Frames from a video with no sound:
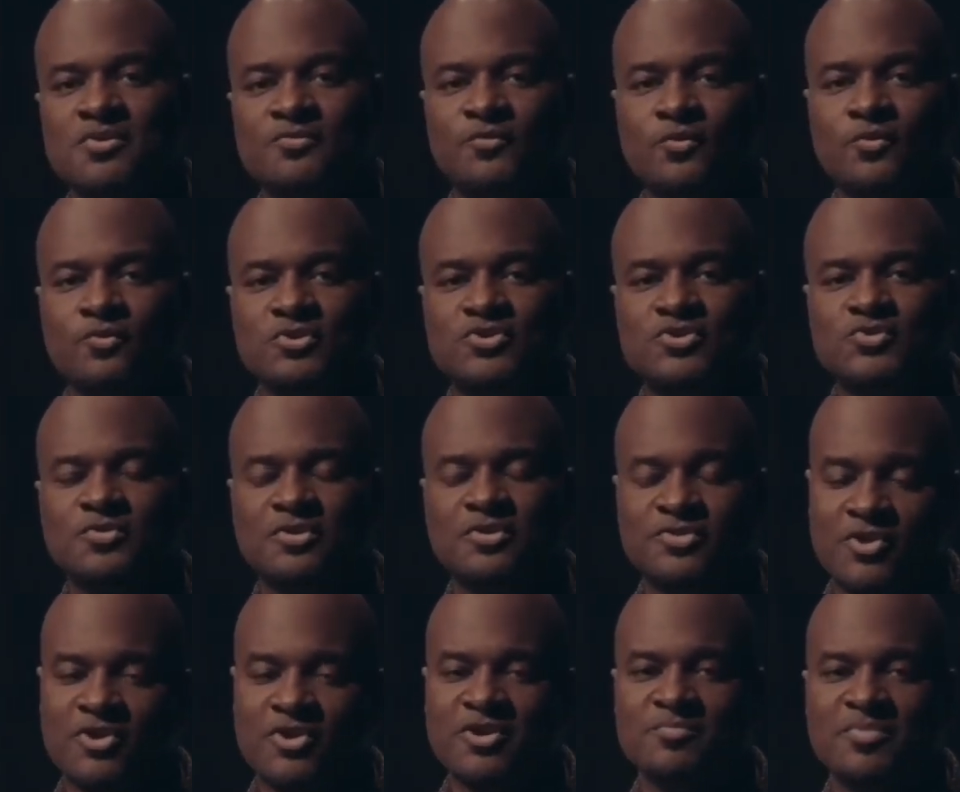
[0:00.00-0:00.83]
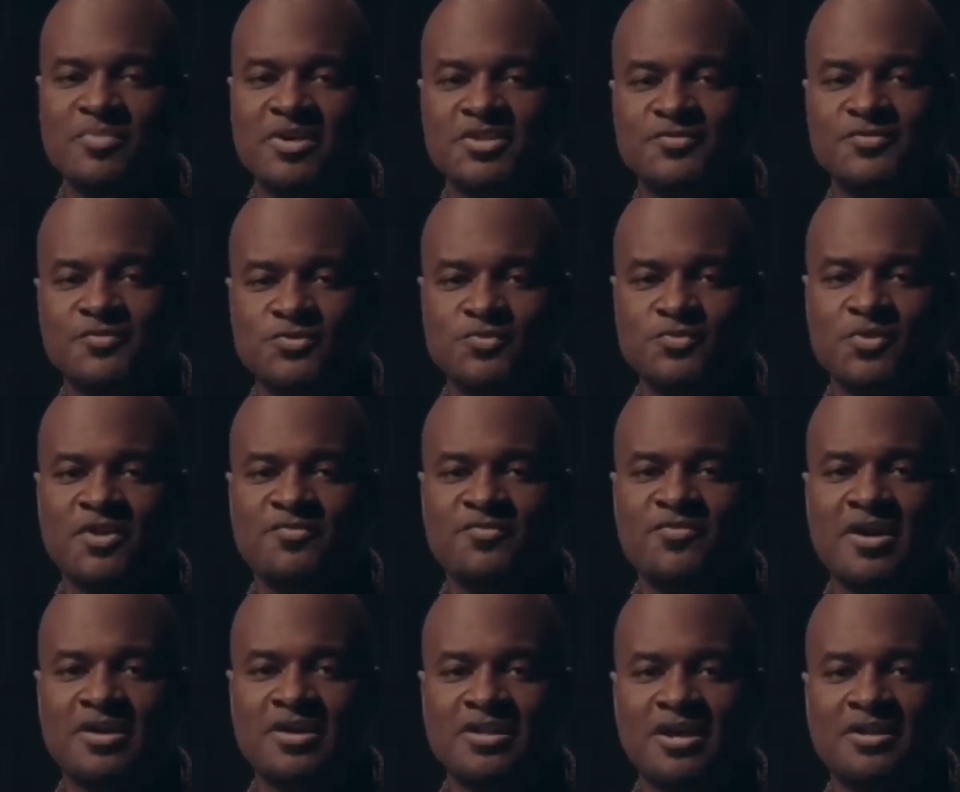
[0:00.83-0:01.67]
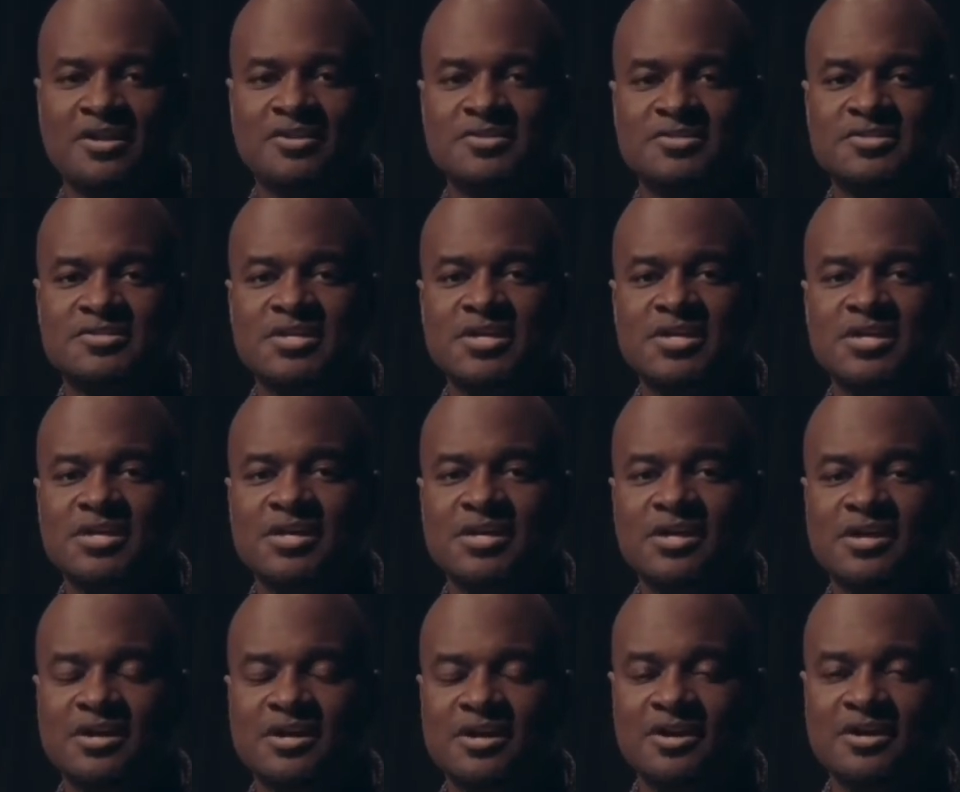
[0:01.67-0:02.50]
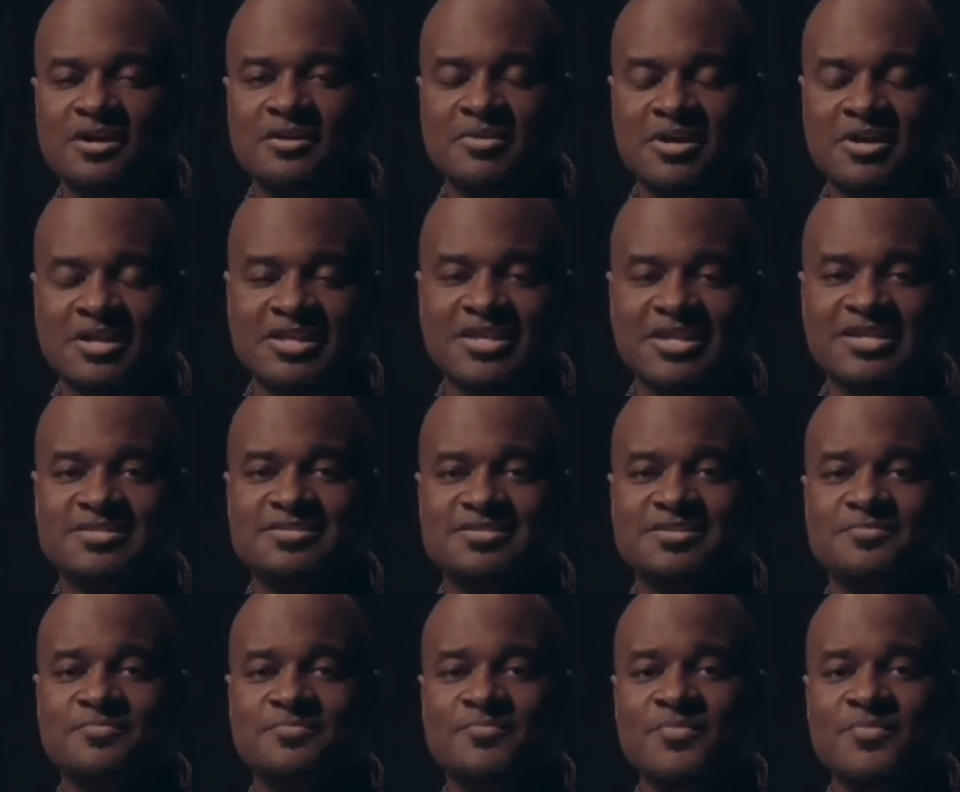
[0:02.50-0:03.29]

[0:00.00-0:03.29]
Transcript: for 30 minutes for $25 a lesson.